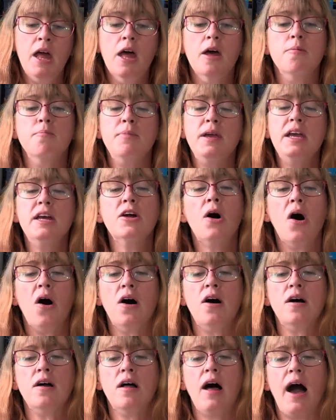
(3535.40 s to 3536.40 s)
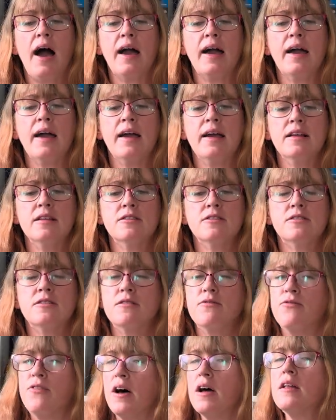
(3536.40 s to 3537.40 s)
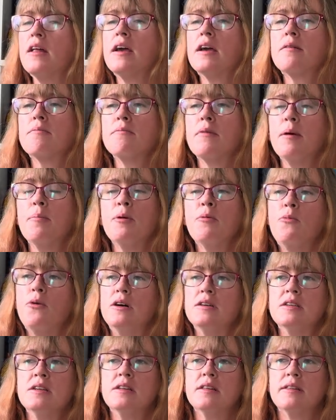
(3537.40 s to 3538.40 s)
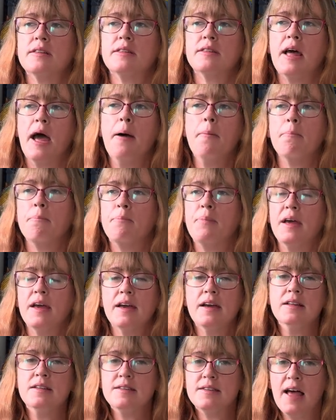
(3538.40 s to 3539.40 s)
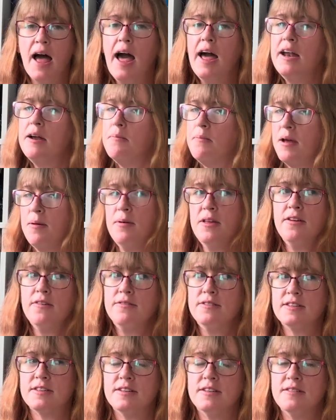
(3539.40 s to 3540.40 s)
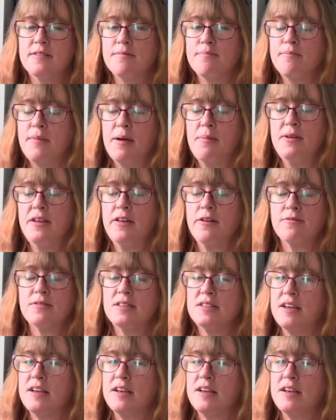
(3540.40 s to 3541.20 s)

Mead Hall, I felt like maybe wasn't that big inside, or maybe there was